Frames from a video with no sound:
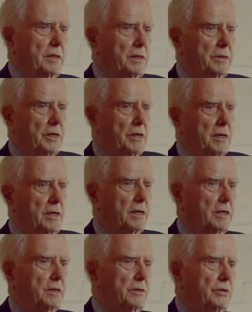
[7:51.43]

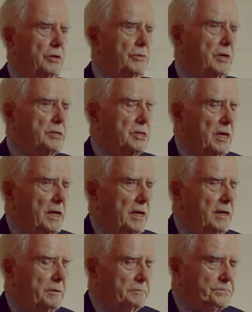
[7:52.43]
the
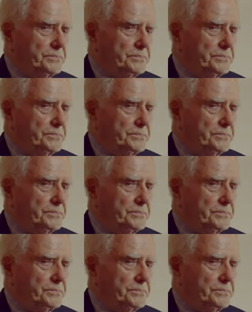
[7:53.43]
USA,